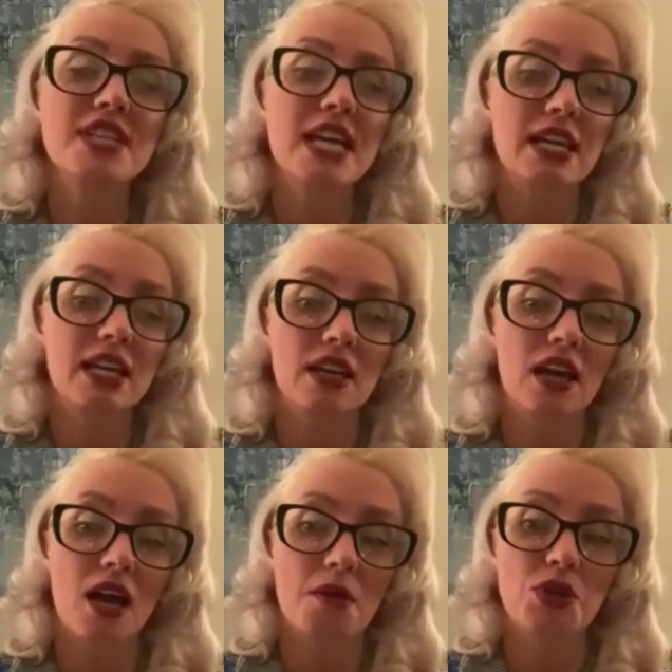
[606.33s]
taken
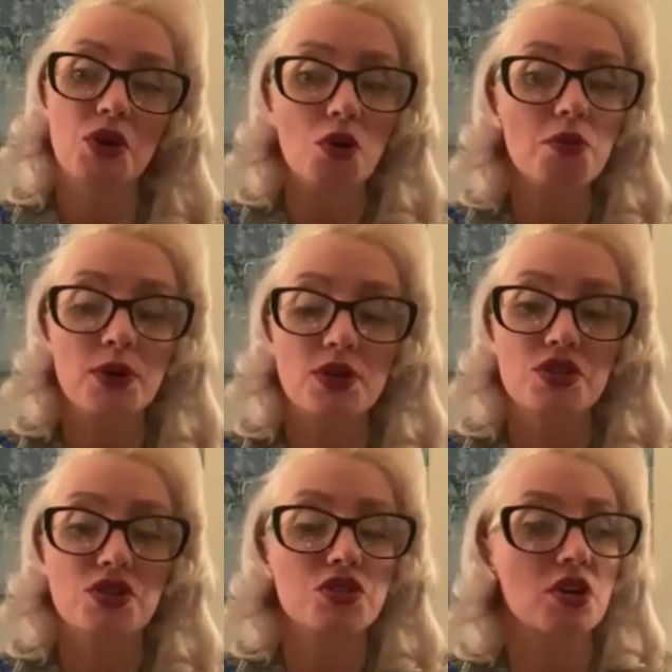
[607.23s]
your own
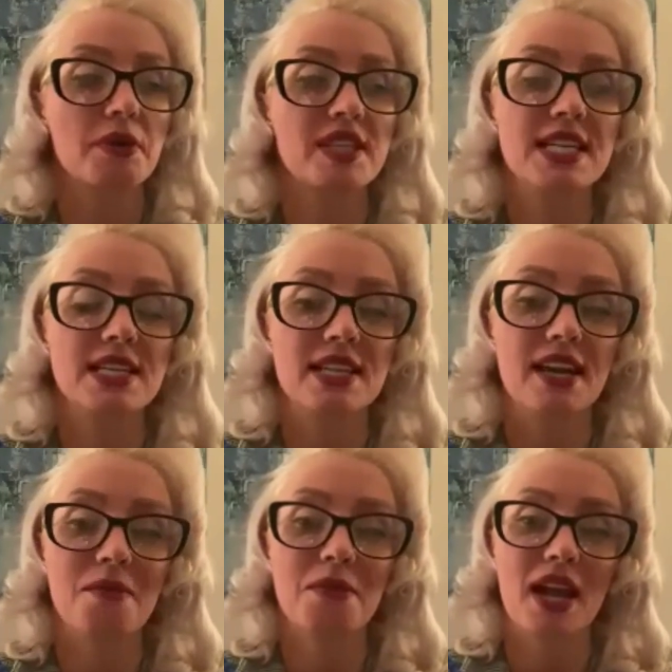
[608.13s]
personal story with
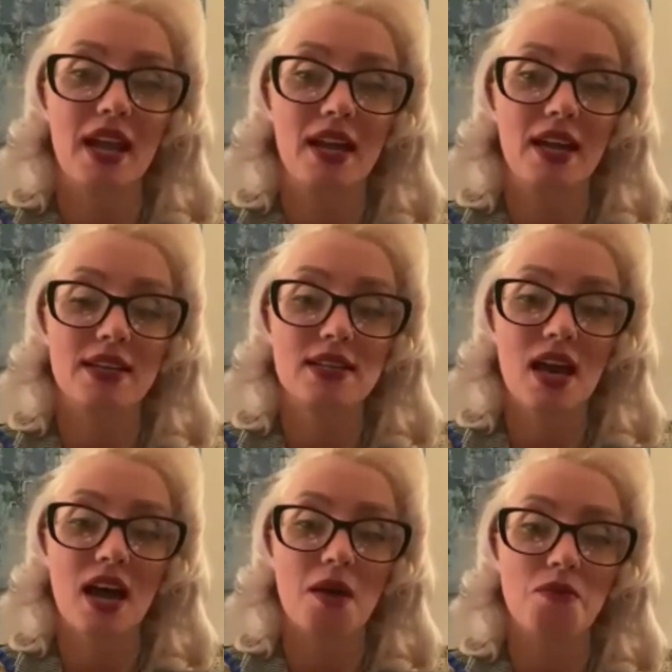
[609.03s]
TTM and
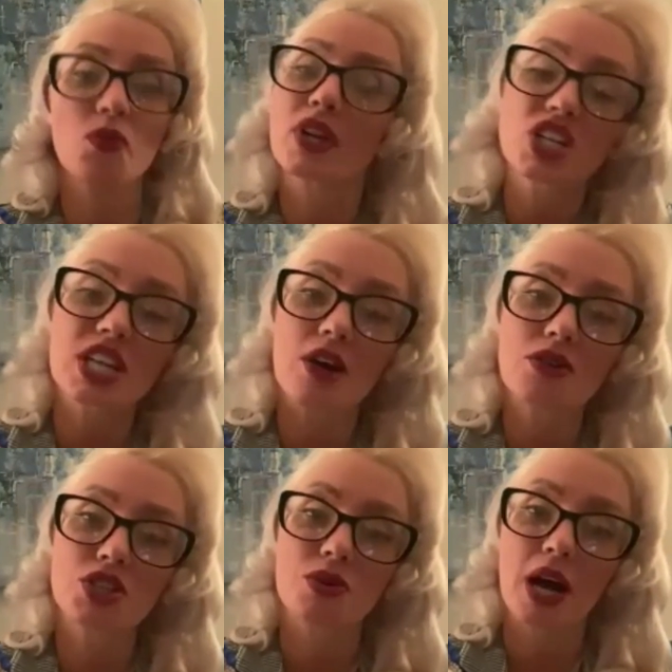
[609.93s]
reached out
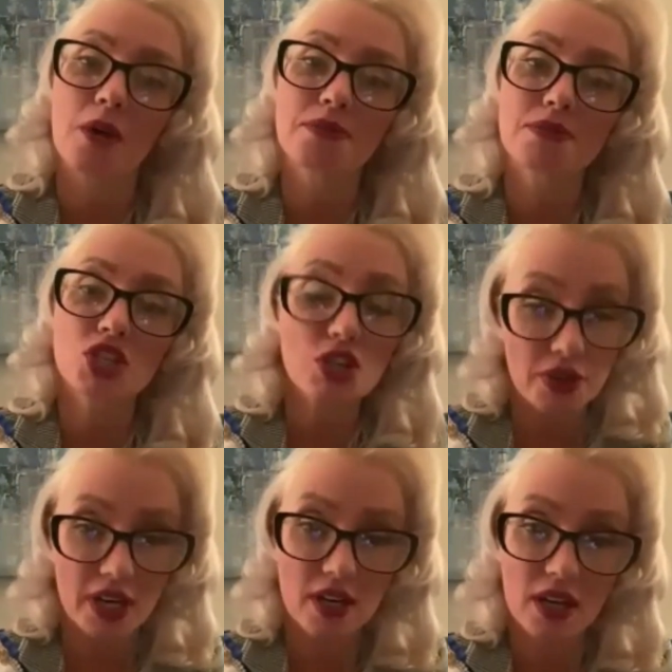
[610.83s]
to help
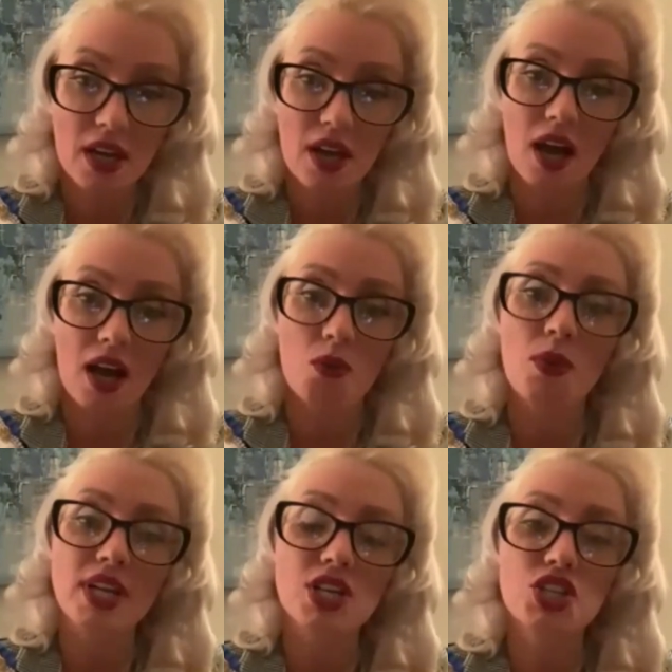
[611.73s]
children.
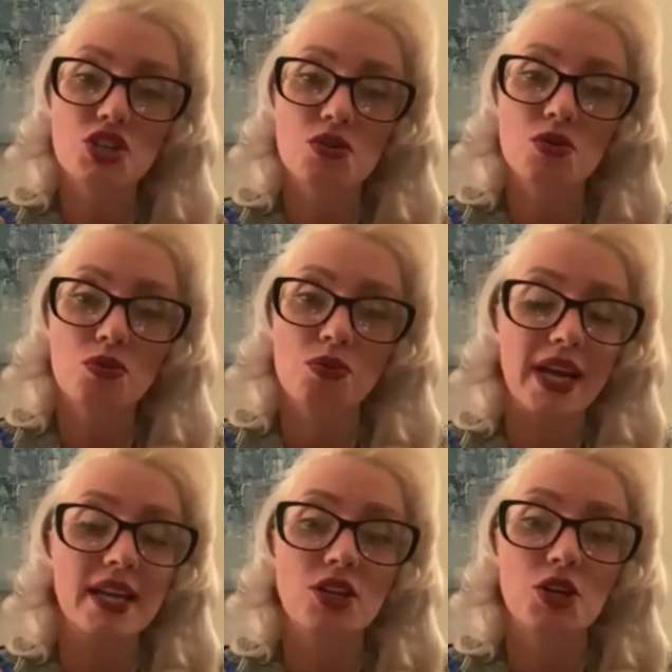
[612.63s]
When did you
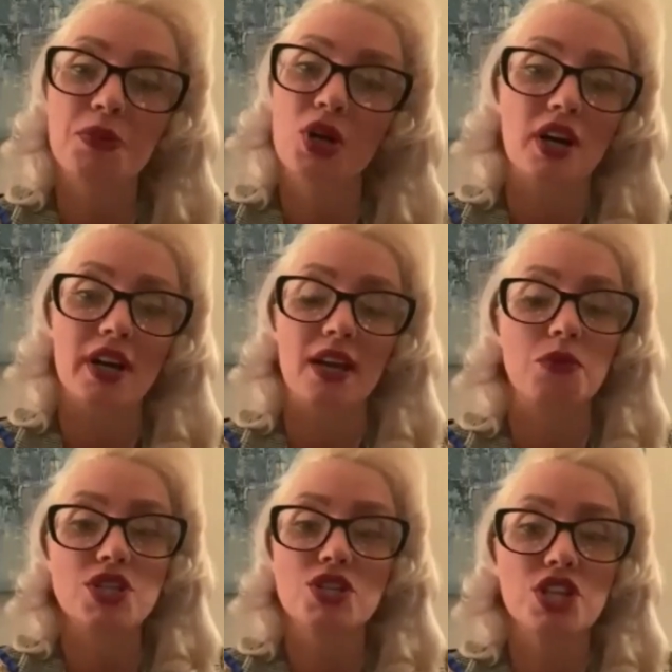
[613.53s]
write your book, and
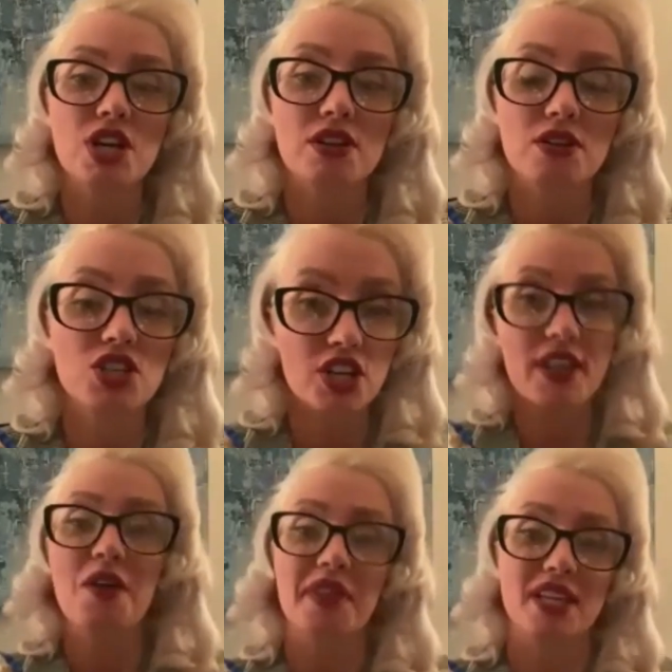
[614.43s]
would you share
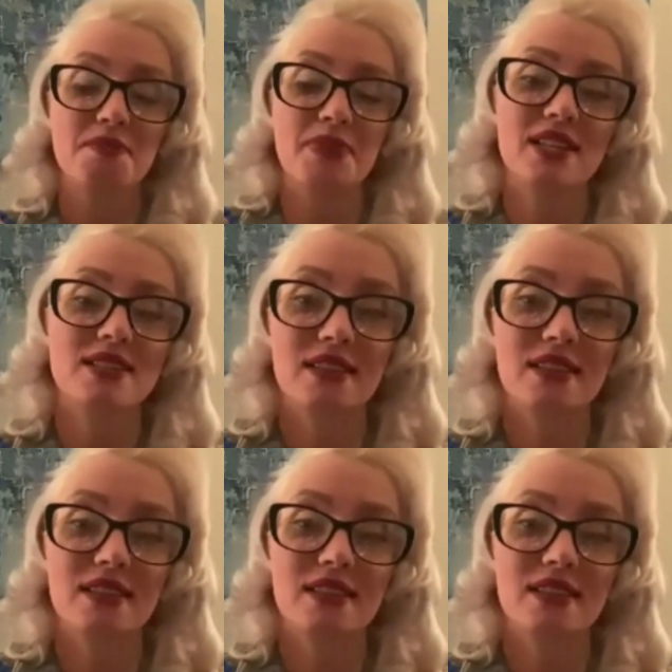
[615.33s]
that with us, please?